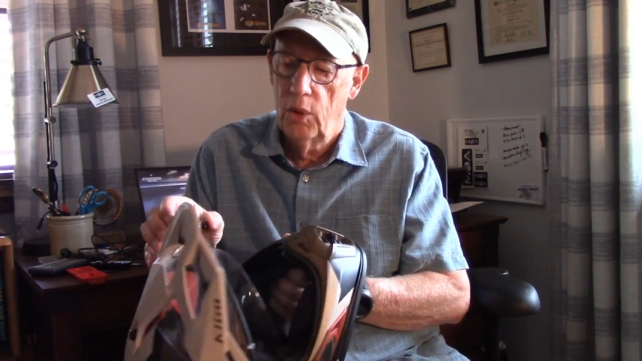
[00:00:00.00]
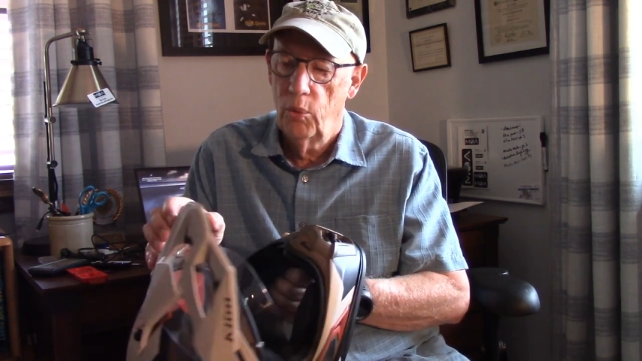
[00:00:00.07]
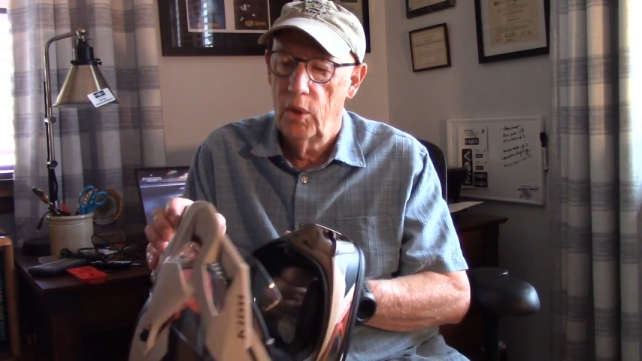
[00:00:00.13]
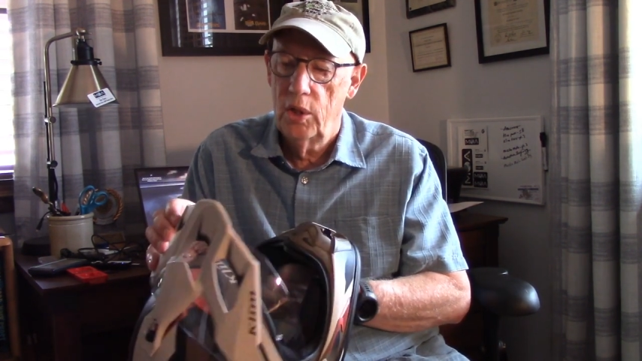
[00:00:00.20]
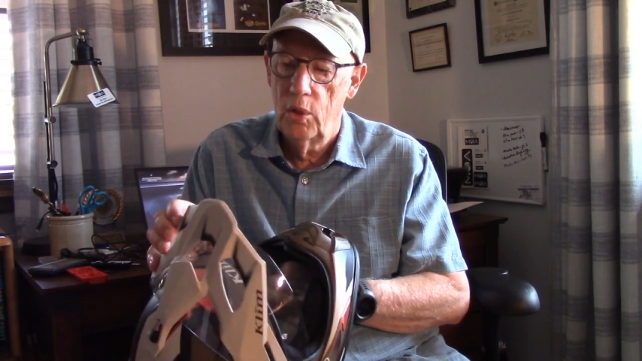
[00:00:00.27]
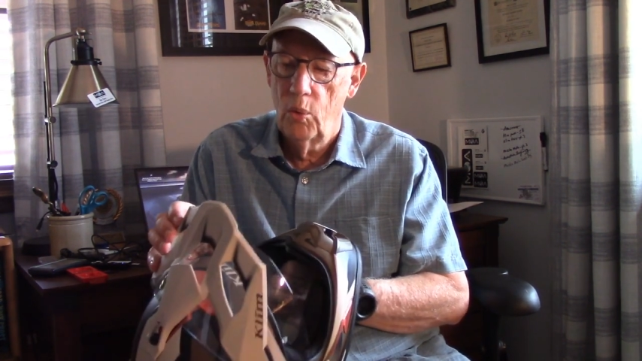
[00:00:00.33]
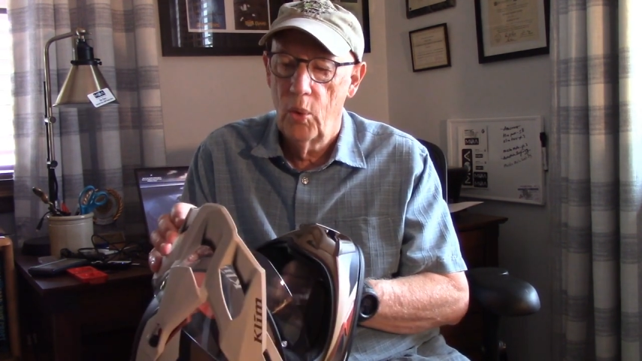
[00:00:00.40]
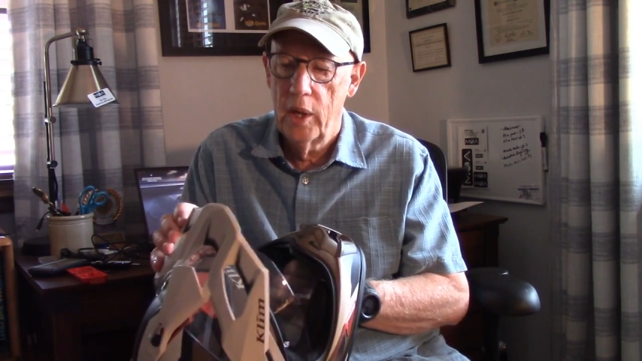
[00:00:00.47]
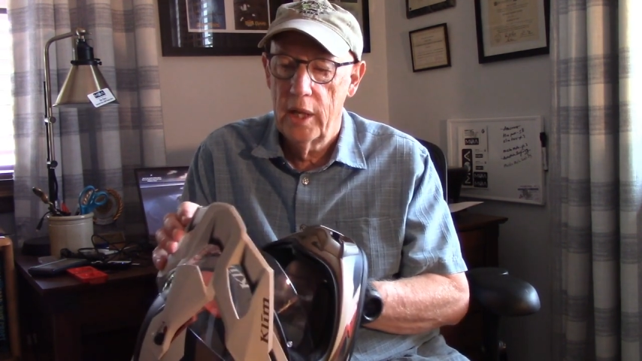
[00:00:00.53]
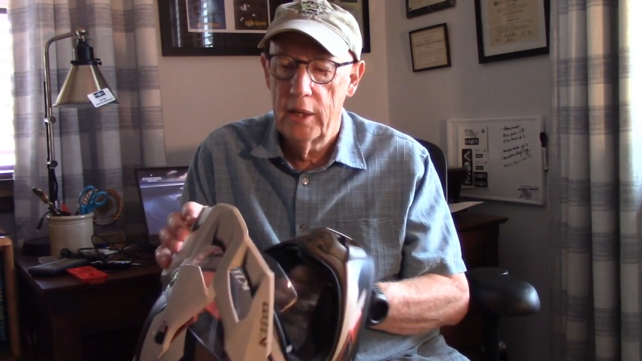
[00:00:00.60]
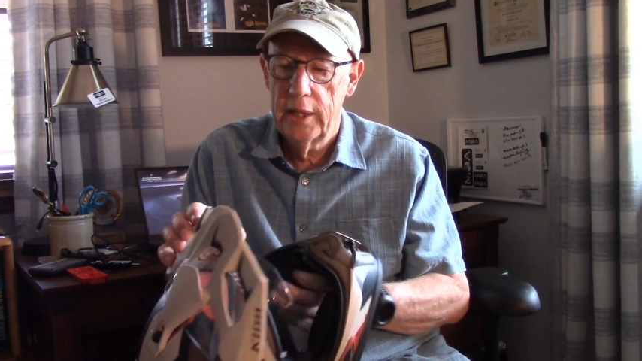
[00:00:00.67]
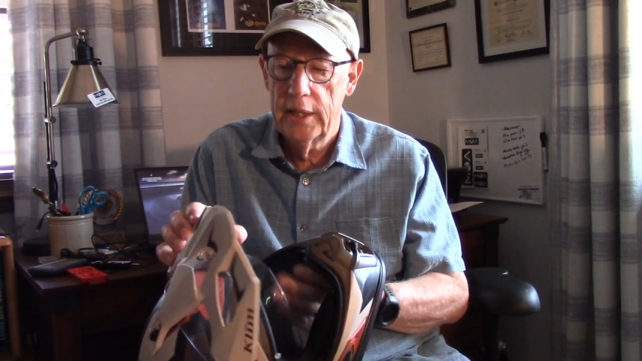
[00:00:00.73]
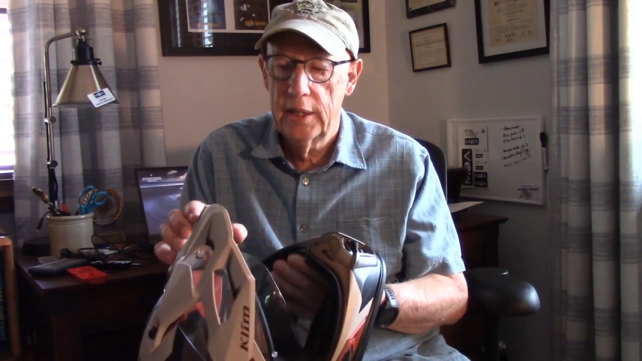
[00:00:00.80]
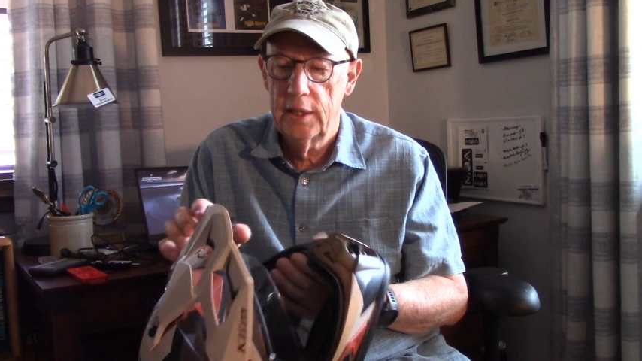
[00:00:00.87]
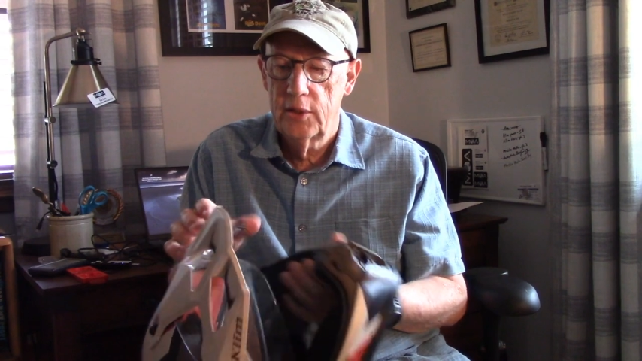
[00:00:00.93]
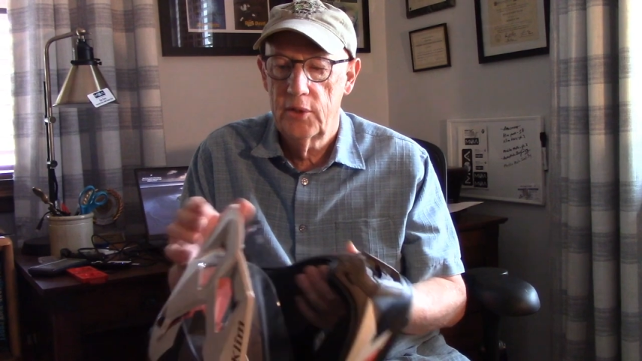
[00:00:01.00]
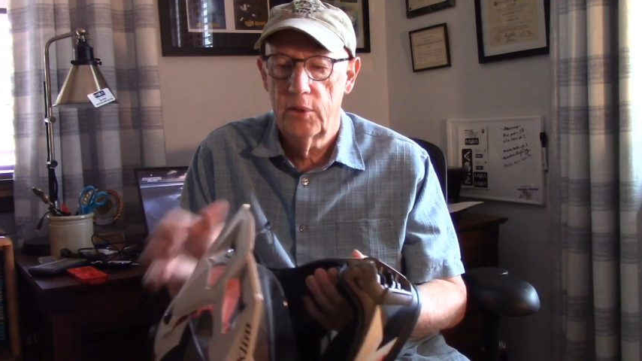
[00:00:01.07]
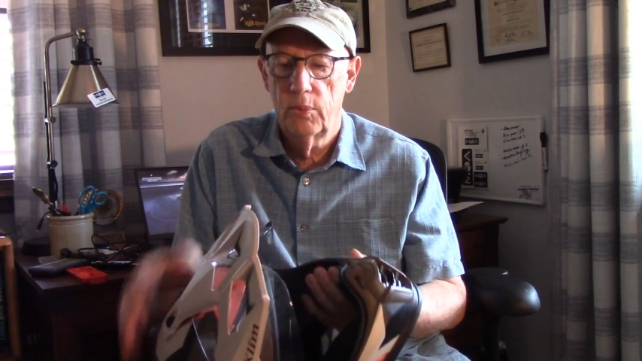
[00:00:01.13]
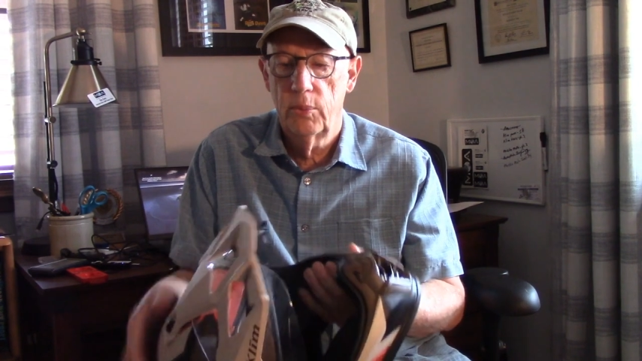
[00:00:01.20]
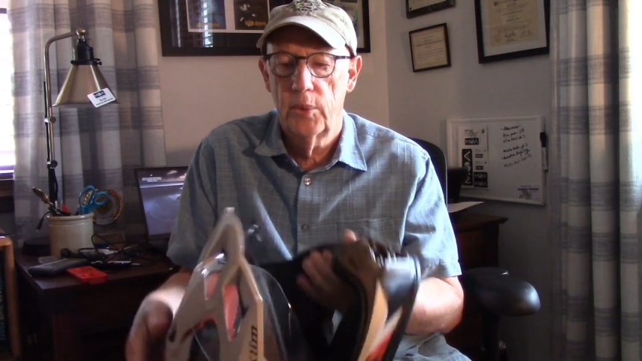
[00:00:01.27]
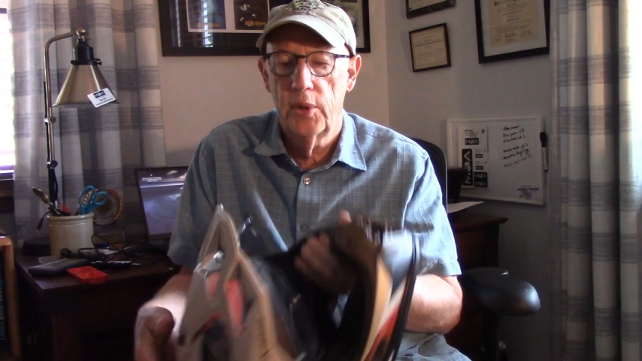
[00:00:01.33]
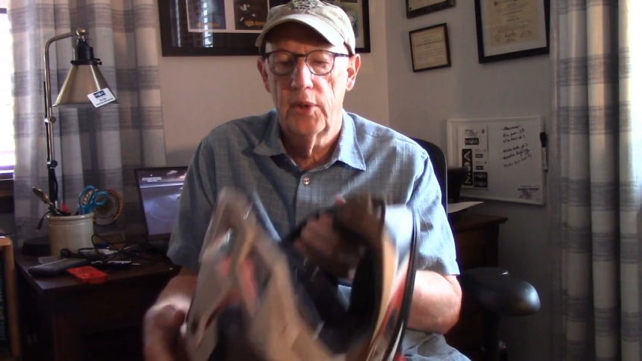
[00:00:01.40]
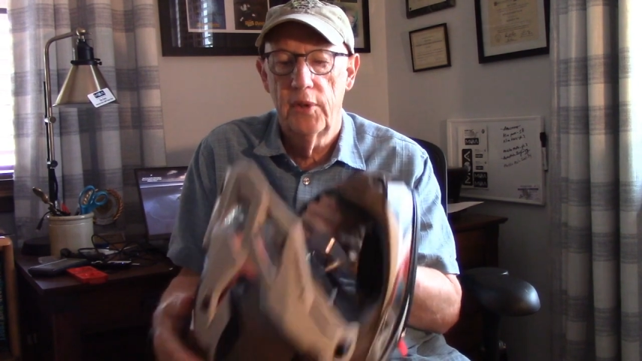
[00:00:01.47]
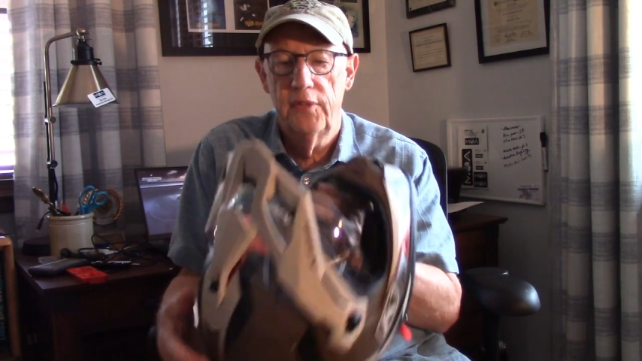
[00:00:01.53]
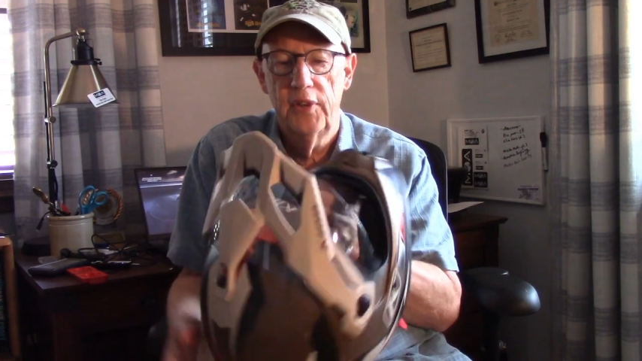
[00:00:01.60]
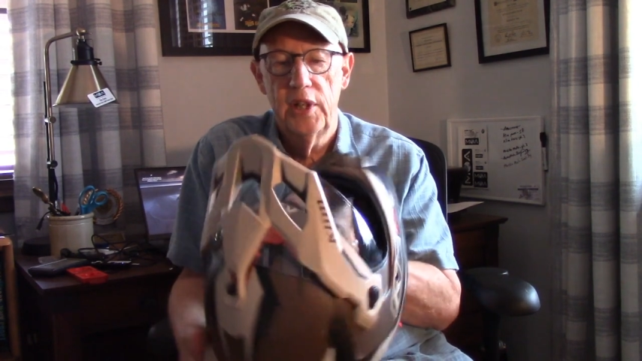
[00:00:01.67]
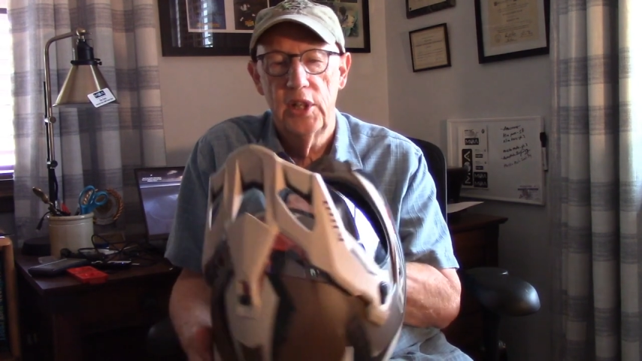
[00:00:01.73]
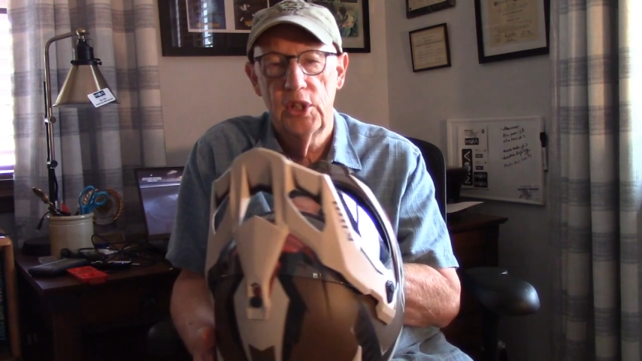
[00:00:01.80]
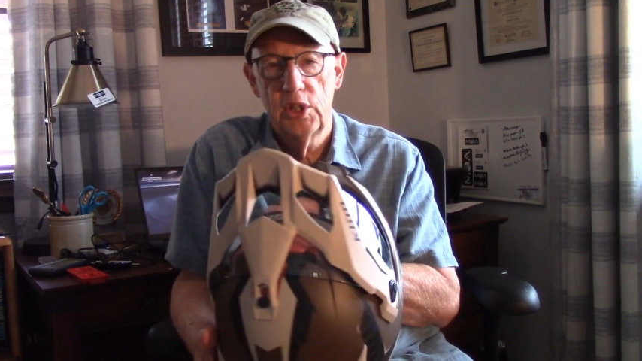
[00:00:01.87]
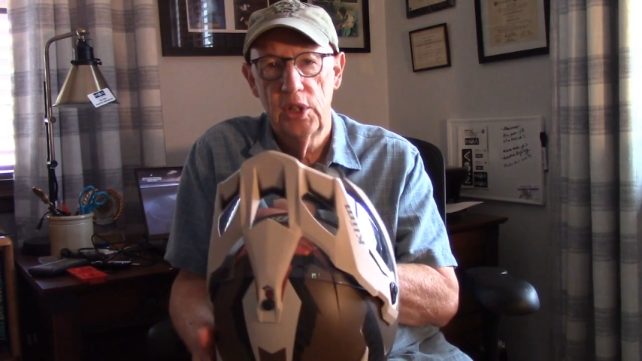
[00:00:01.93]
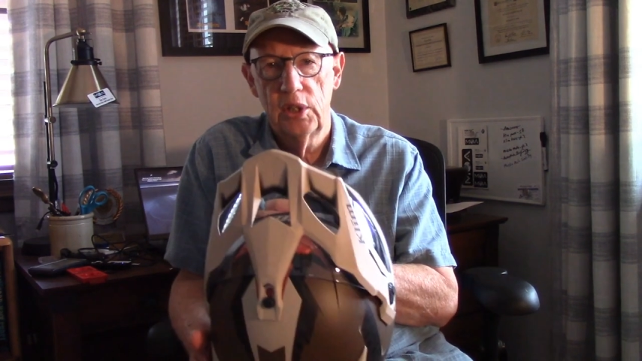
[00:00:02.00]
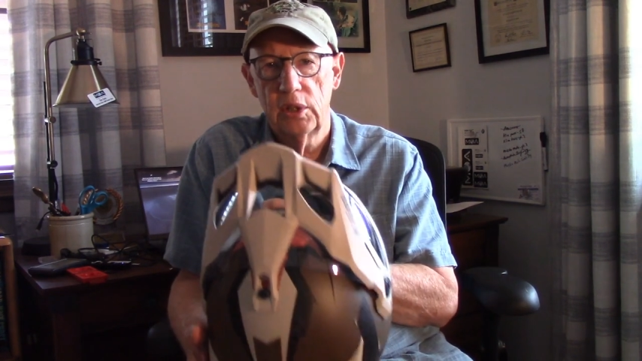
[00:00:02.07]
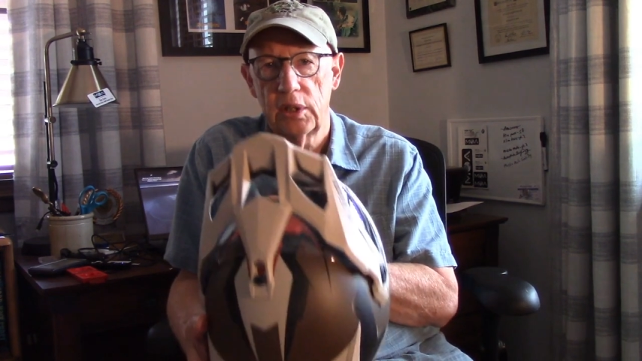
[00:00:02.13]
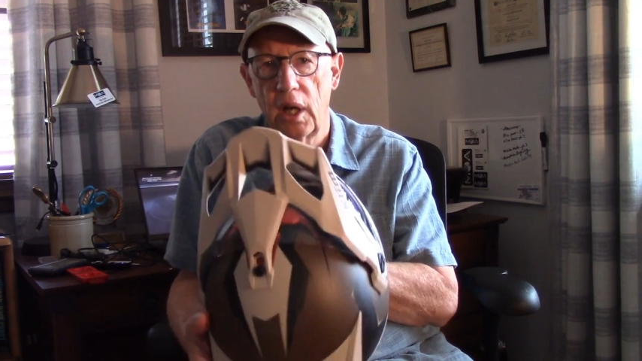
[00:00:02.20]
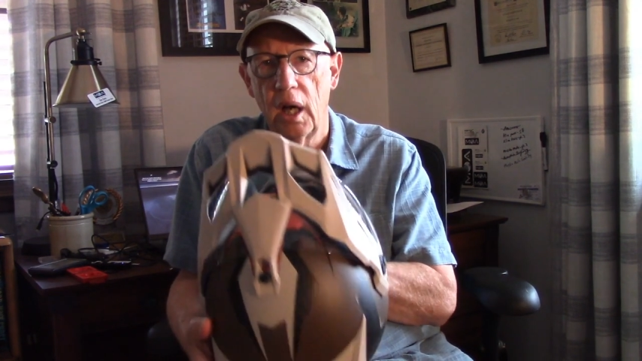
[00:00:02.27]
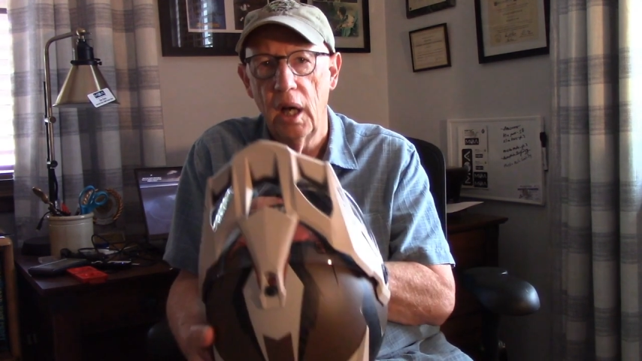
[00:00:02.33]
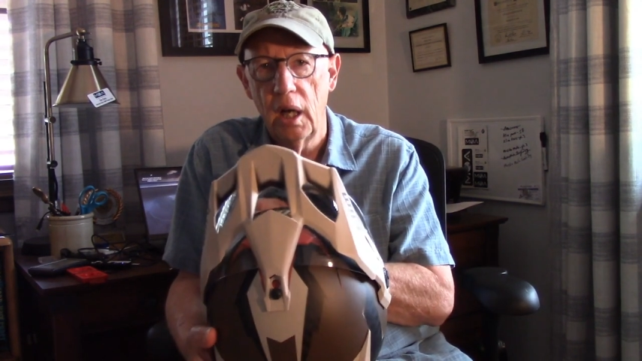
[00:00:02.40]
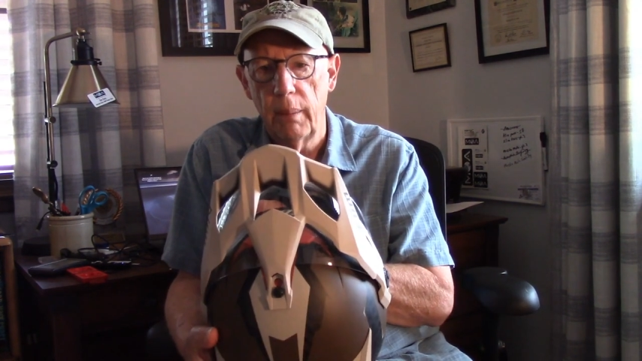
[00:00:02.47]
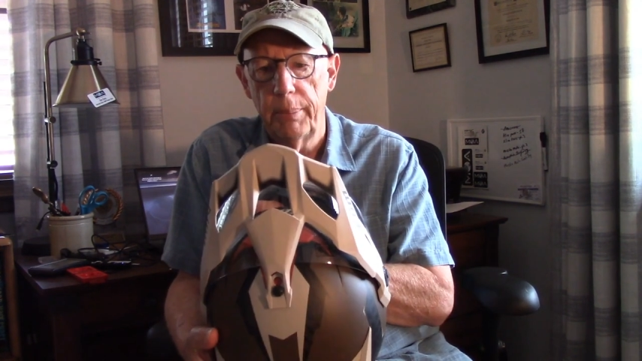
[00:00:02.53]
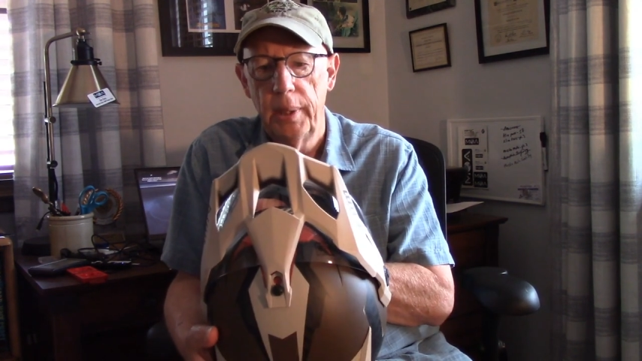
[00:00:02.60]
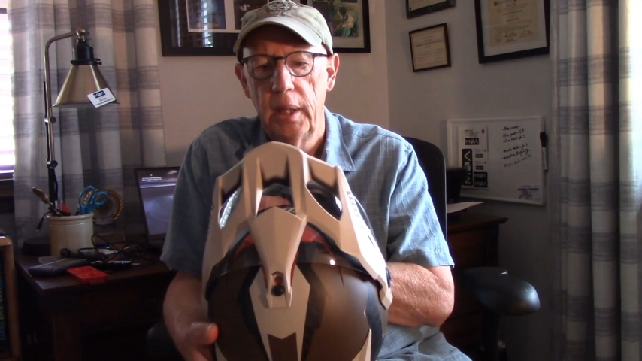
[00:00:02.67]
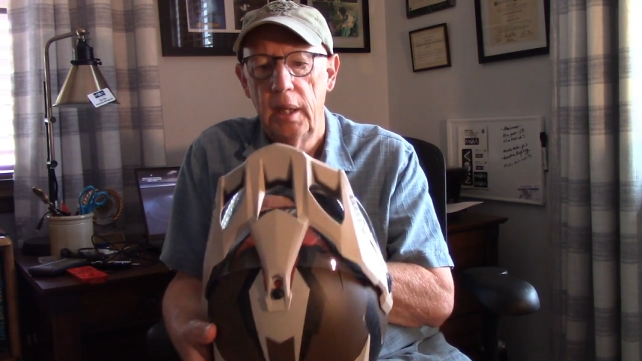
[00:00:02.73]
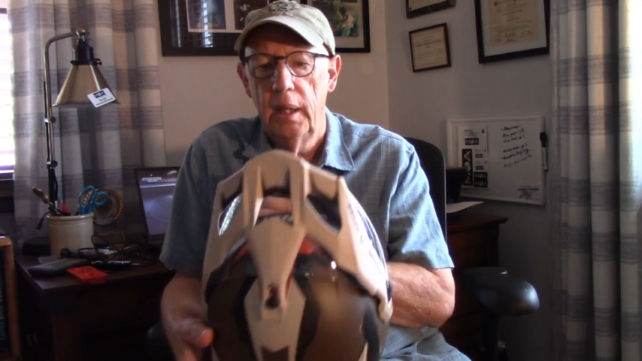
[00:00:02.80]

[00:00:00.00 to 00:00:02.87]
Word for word: when you're wearing this with the face shield up,